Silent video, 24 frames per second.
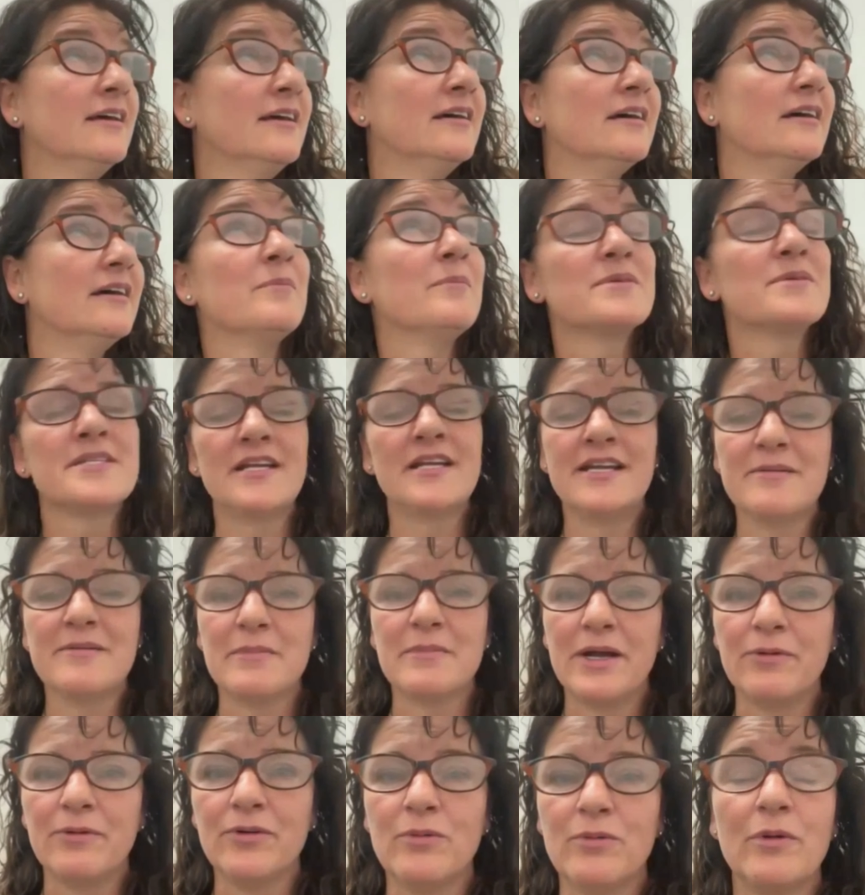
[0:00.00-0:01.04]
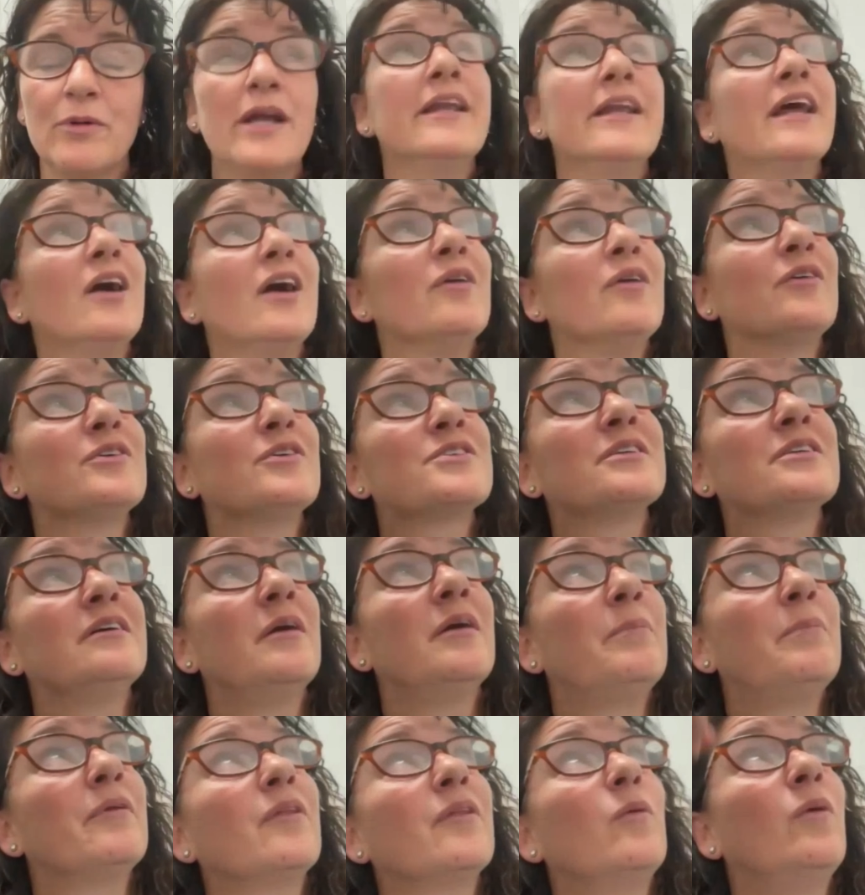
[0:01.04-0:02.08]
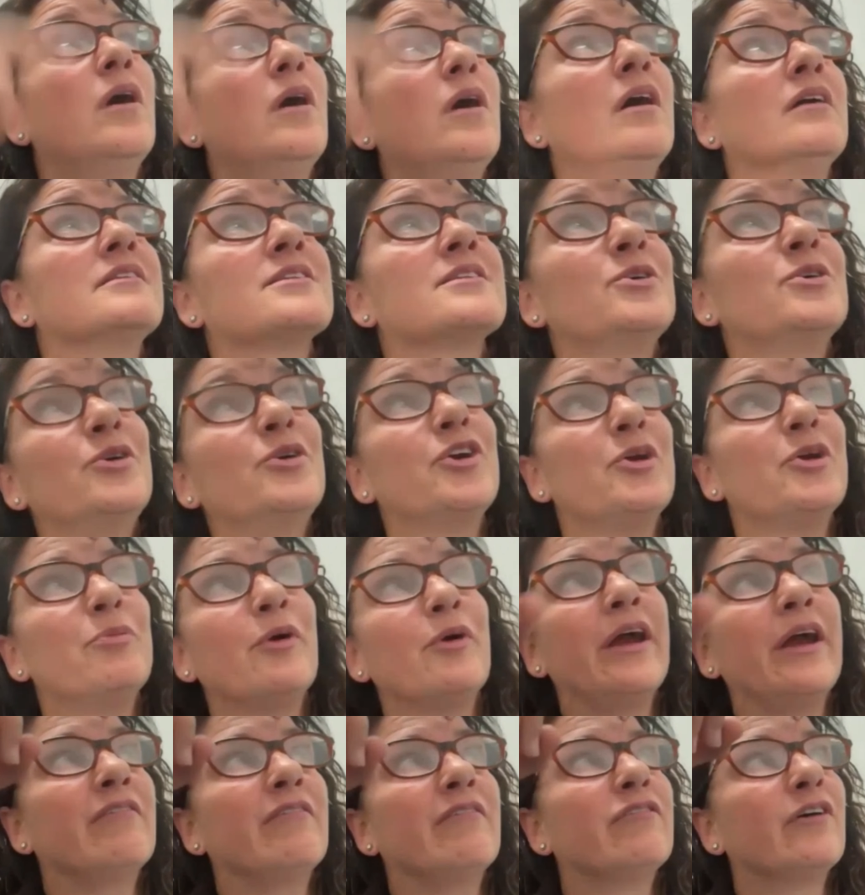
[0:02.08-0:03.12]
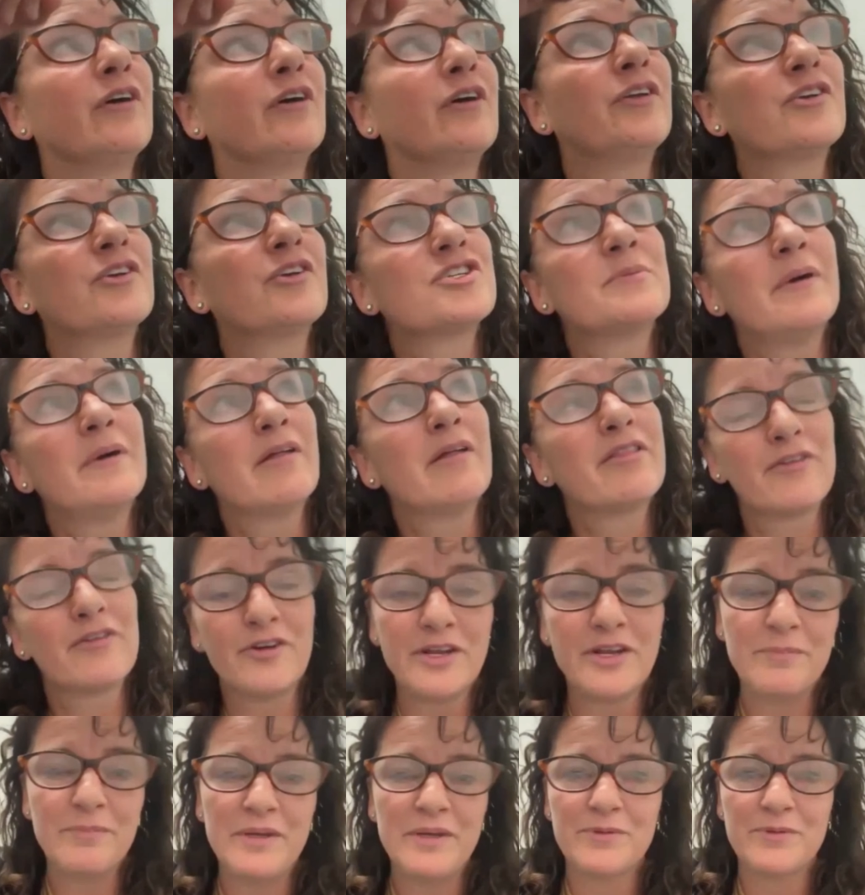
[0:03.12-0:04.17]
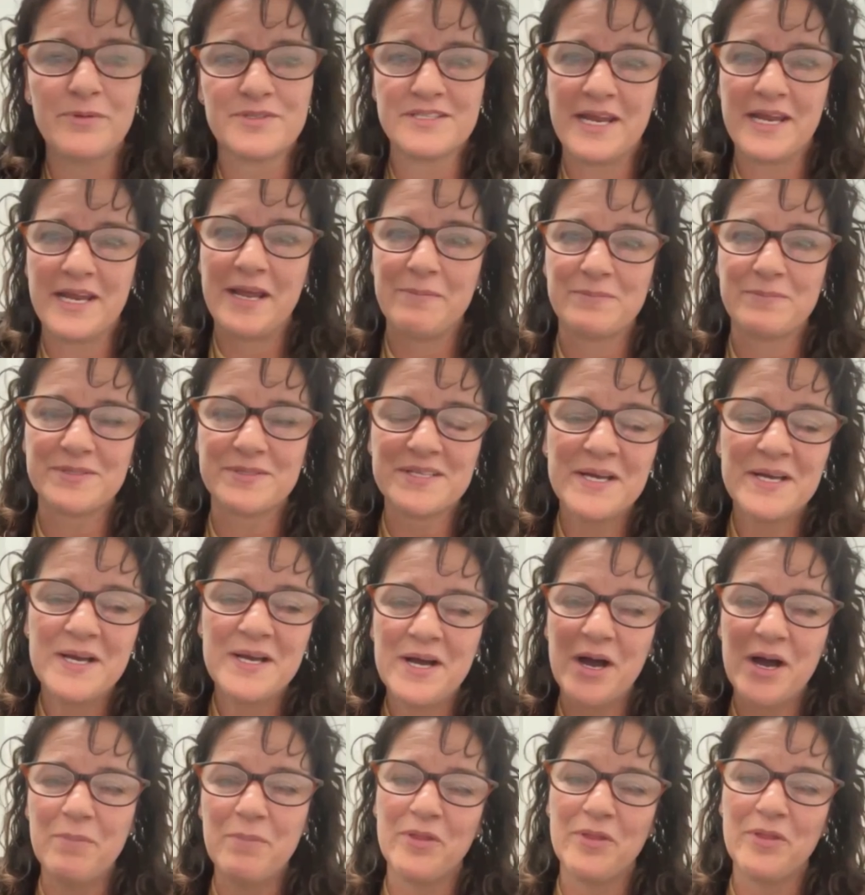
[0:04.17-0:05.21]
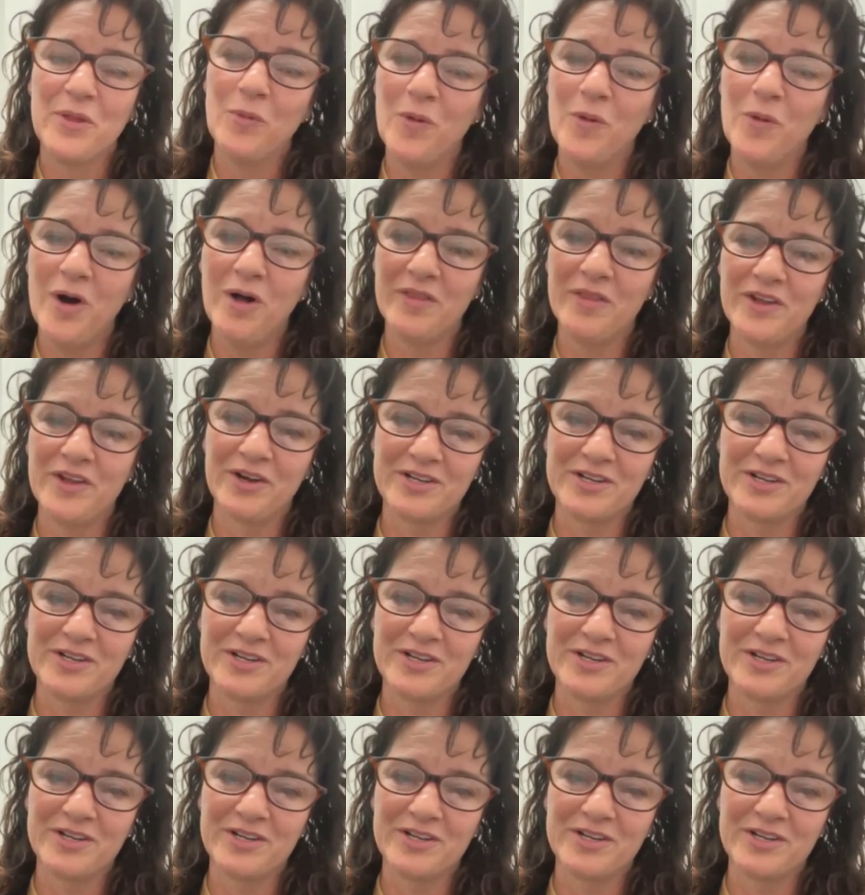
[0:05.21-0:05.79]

I'm sitting in my room right now and there's up on the wall, it's who you're praying for. And there's about 30 people's names up on the wall that our